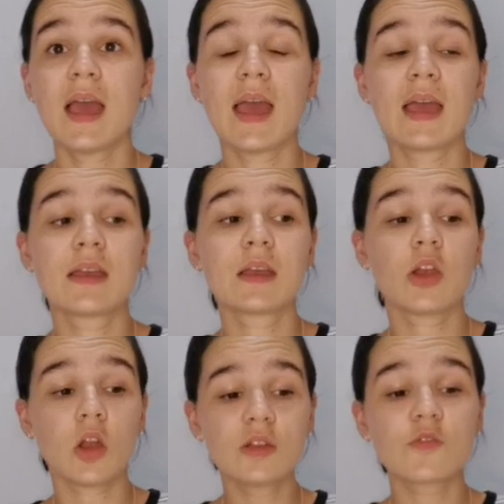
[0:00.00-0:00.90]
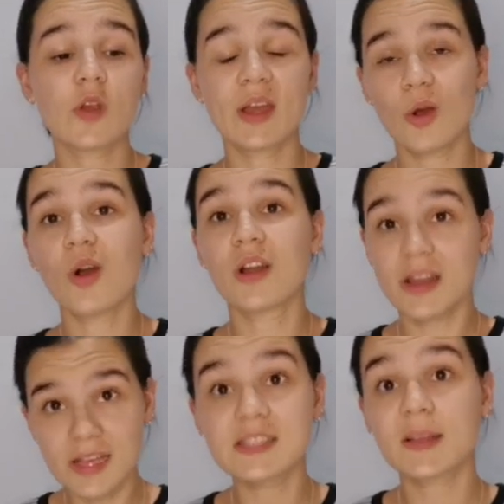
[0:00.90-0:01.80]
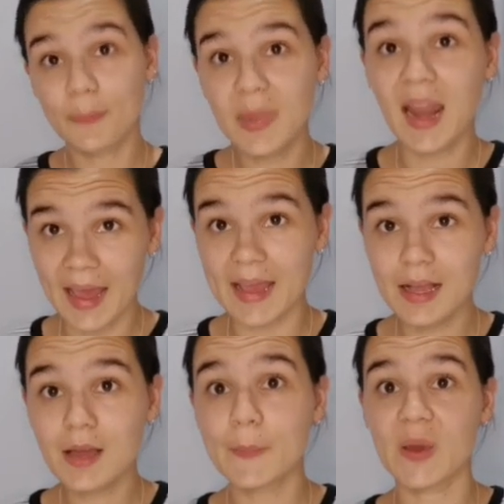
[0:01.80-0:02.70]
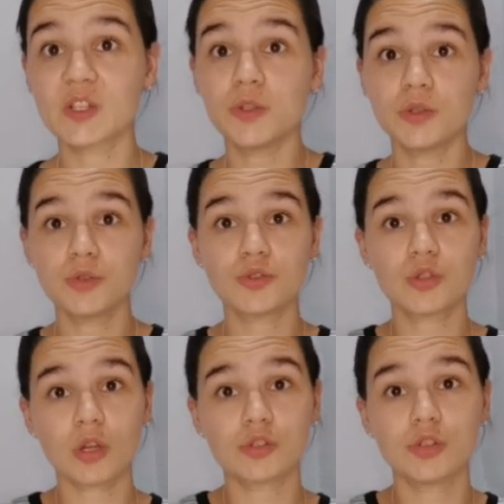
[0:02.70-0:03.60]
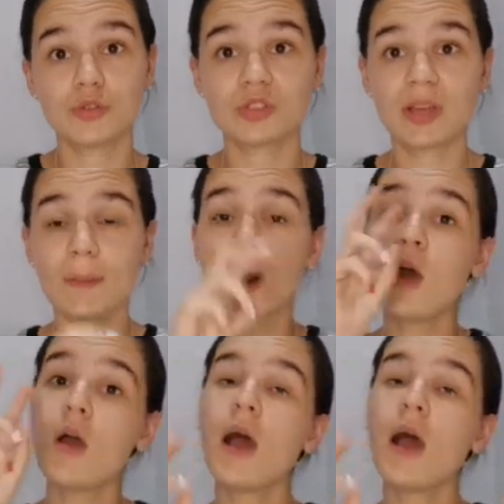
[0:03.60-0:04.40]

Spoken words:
and a lot of grade R is playing, but you do start to do some,